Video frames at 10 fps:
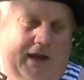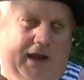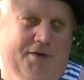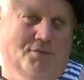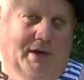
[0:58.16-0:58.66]

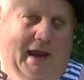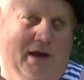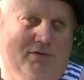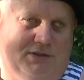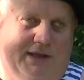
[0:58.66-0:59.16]
every
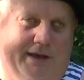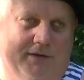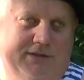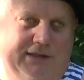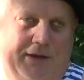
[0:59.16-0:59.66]
ounce
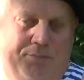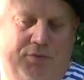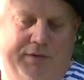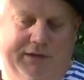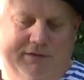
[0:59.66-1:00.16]
counts at that
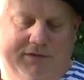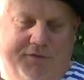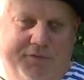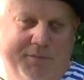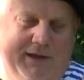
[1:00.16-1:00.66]
point.
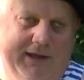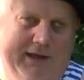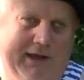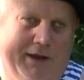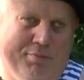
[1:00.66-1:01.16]
So for
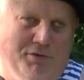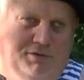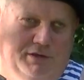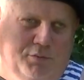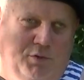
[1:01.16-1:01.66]
me, I
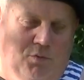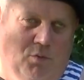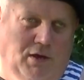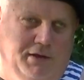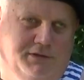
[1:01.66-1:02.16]
personally wouldn't
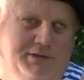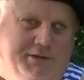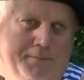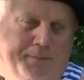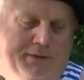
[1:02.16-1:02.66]
want
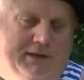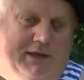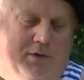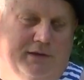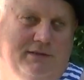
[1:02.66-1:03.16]
to
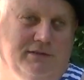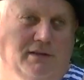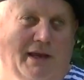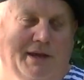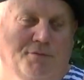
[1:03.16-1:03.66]
carry this as a light